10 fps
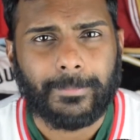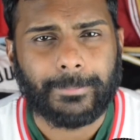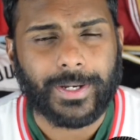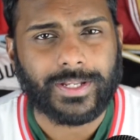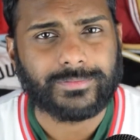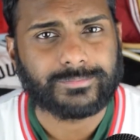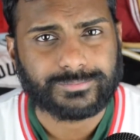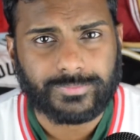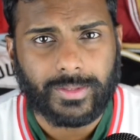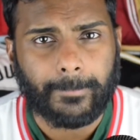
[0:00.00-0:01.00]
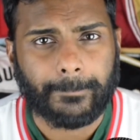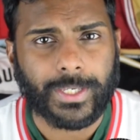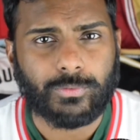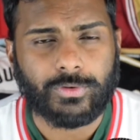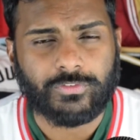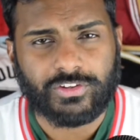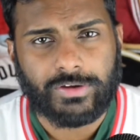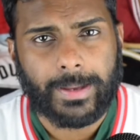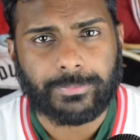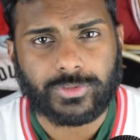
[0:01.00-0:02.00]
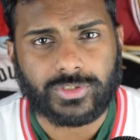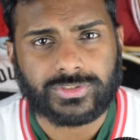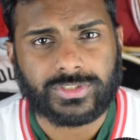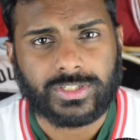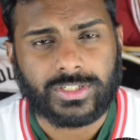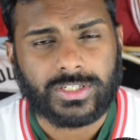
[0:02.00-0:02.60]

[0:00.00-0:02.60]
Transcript: But big win for the Raptors.